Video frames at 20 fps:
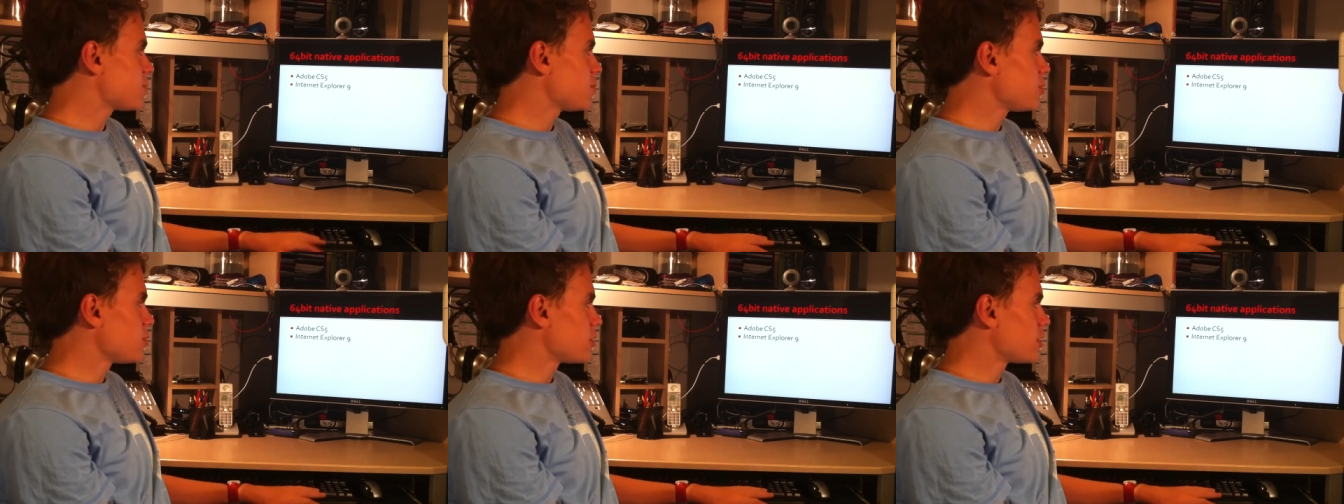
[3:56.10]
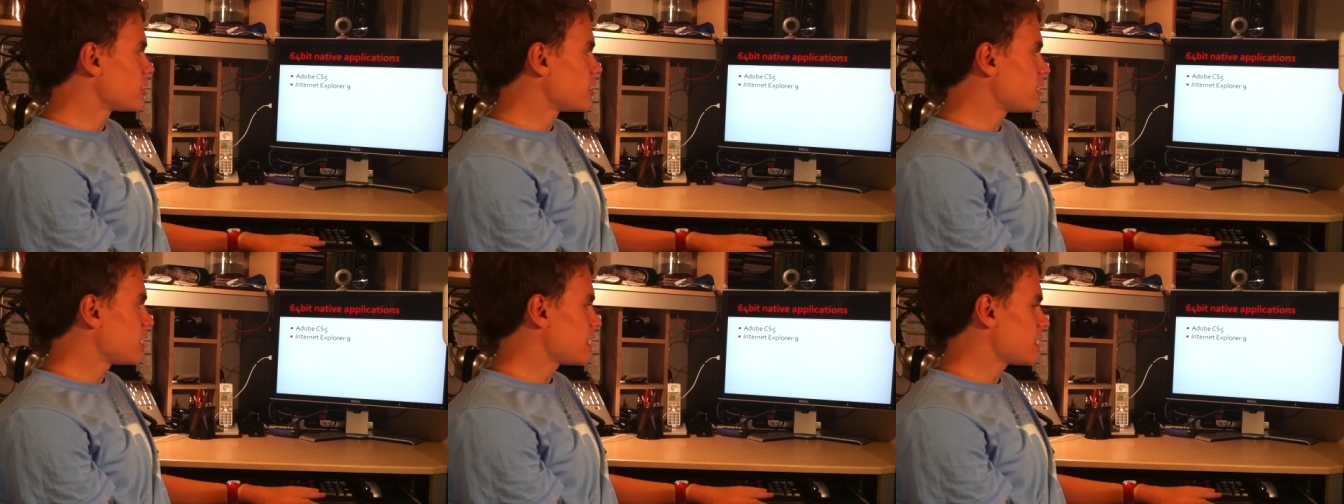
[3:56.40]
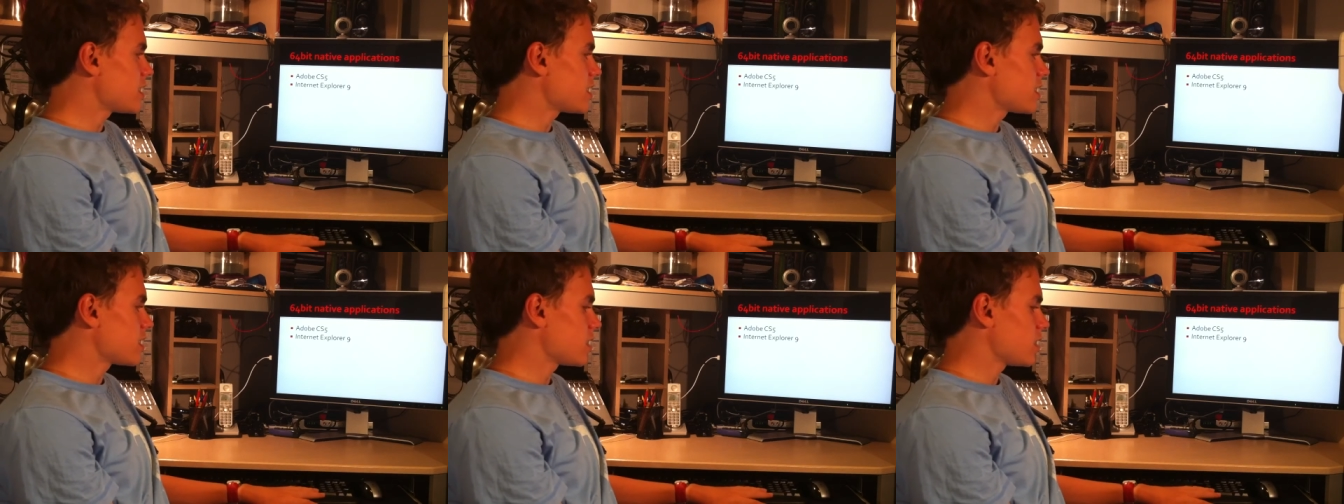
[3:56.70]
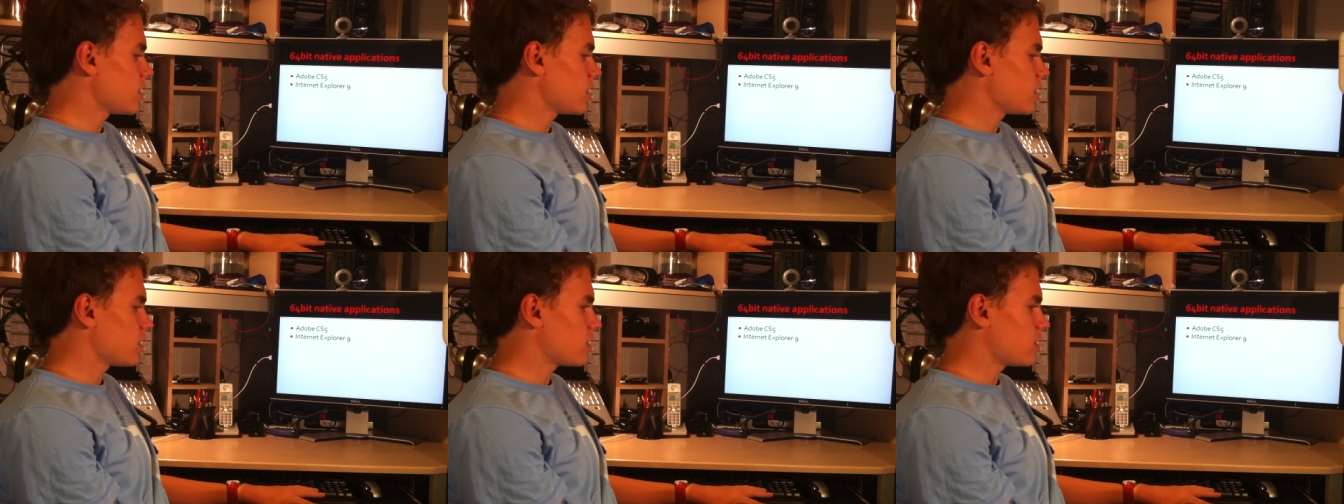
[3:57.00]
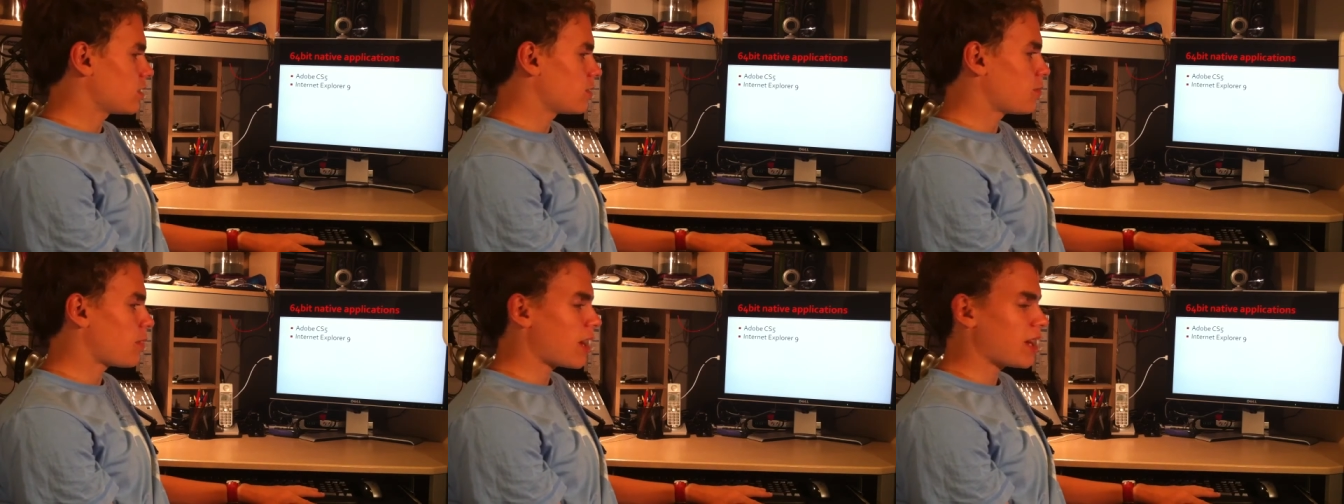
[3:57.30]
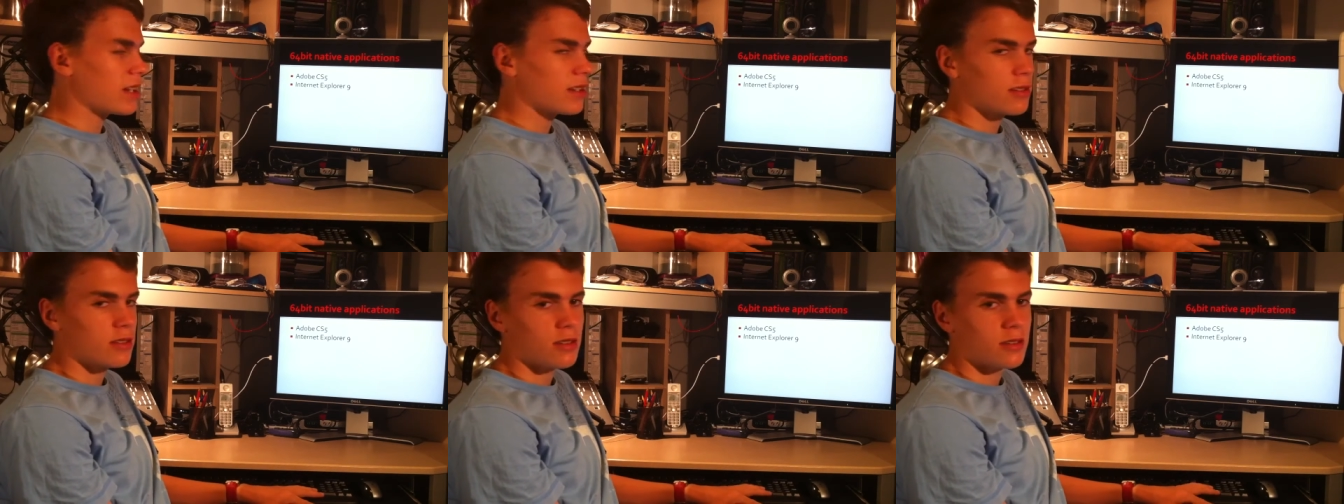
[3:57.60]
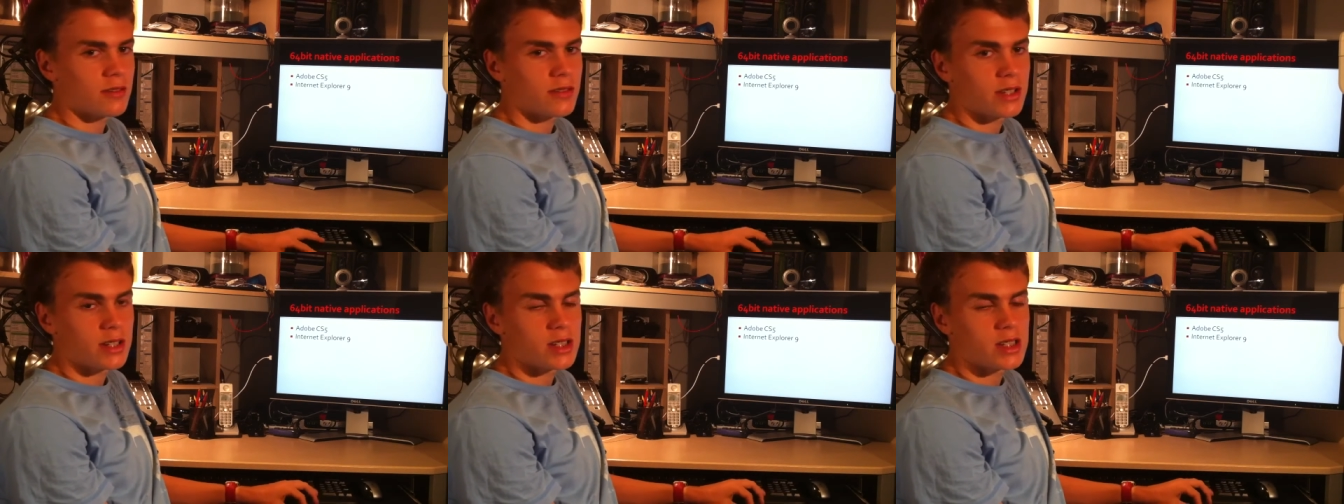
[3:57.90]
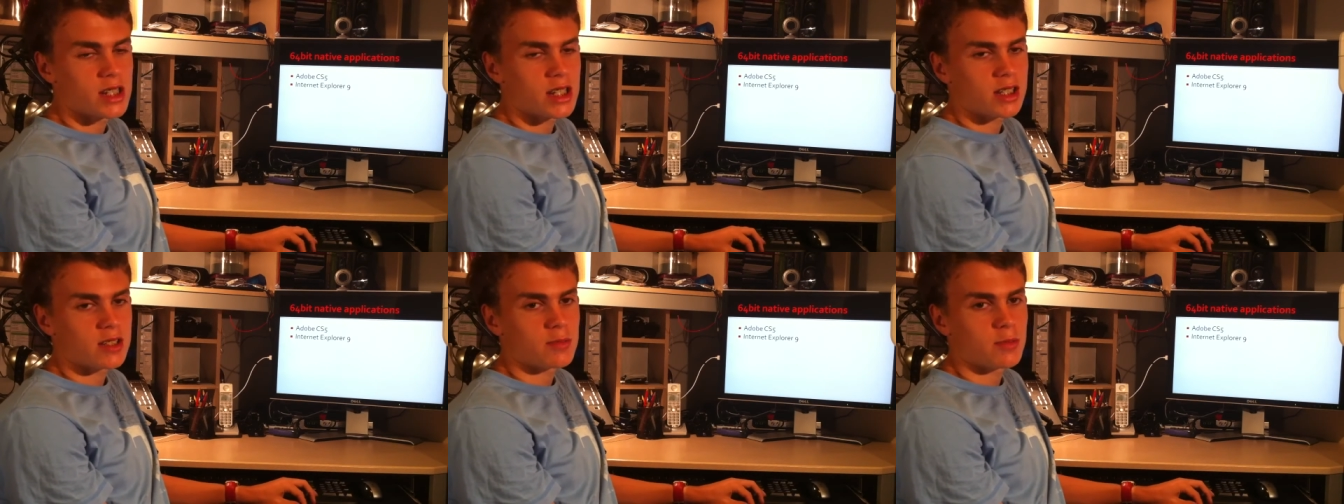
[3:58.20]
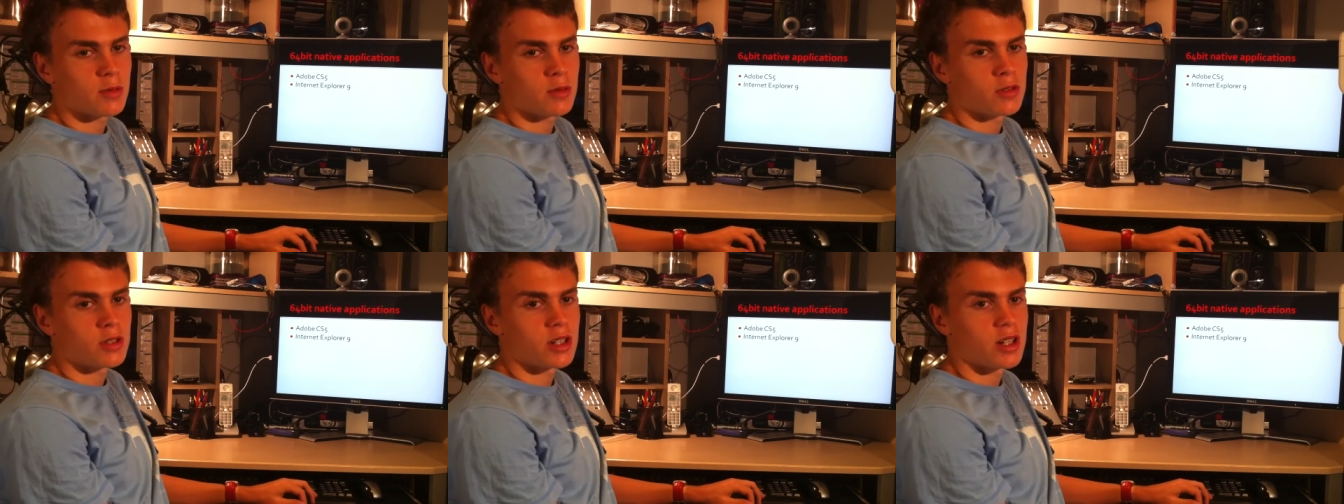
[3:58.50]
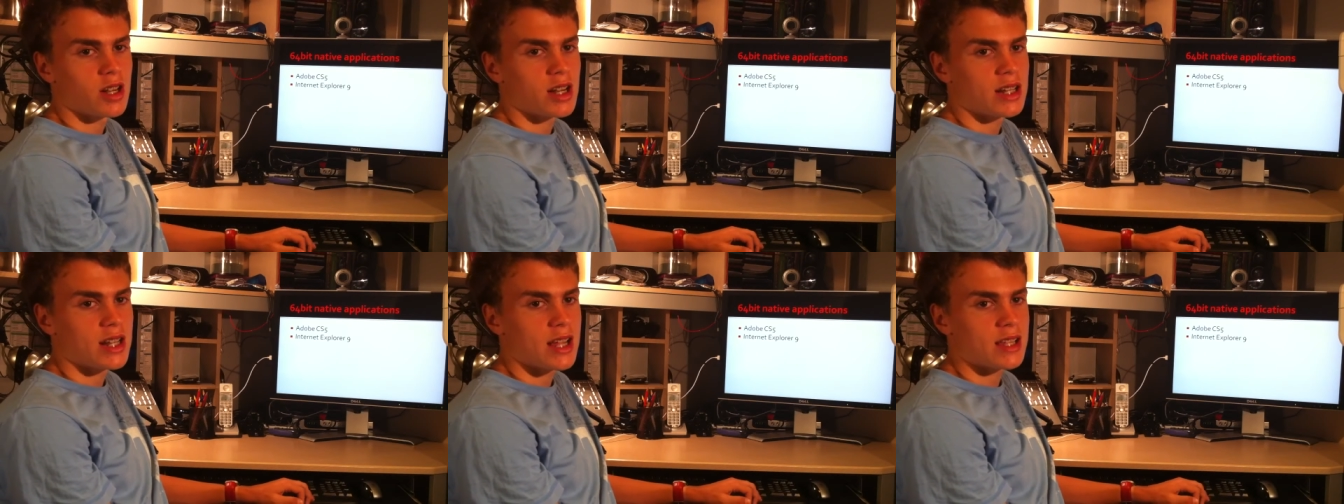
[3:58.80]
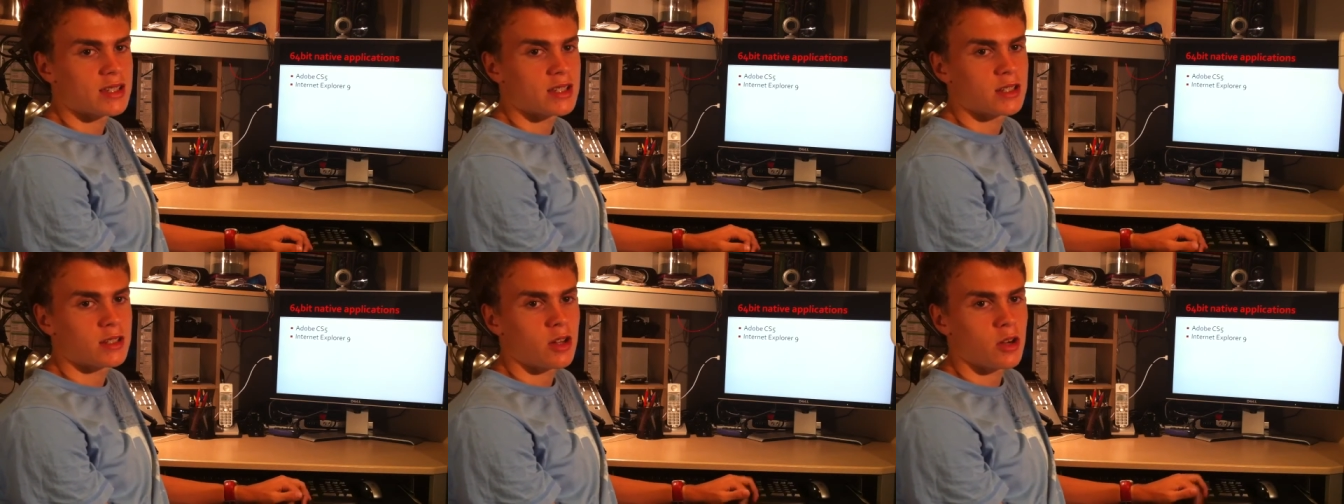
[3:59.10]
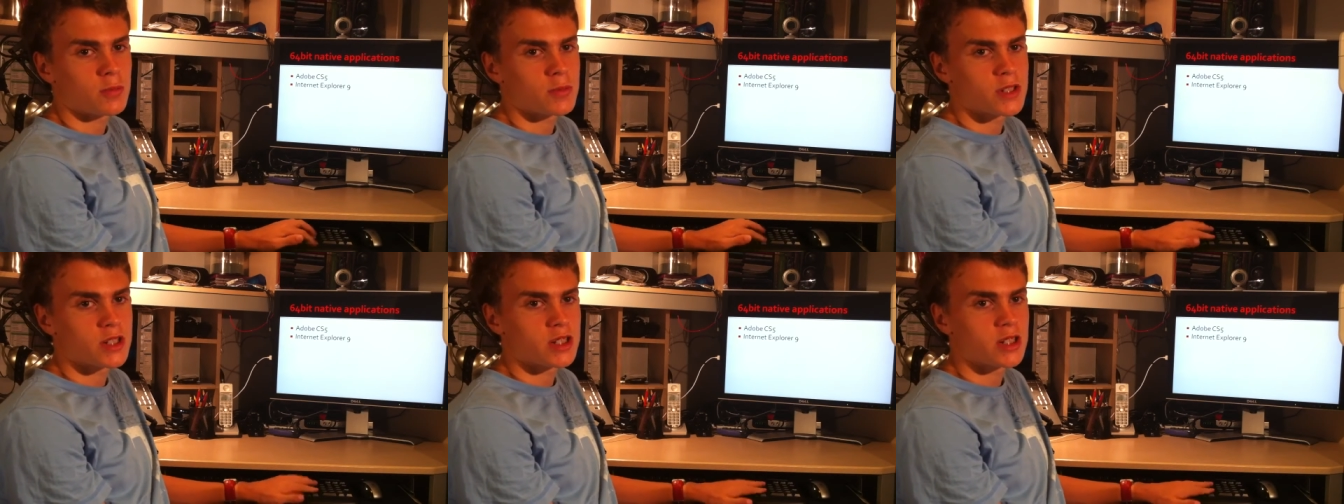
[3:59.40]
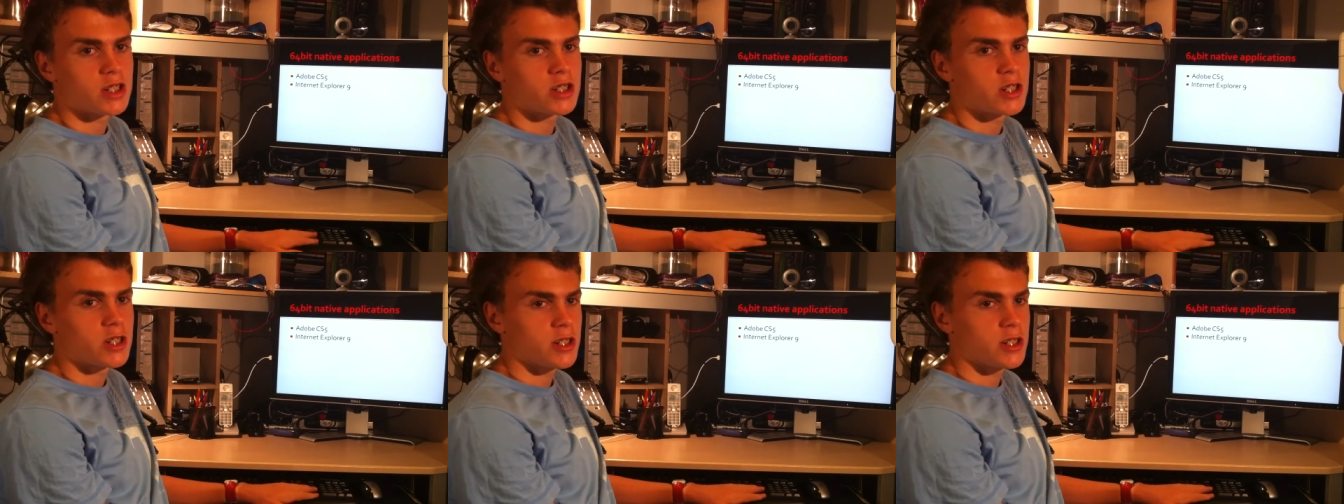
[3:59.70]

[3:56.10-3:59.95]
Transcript: Explorer 9. So the beta of Internet Explorer 9 has an option to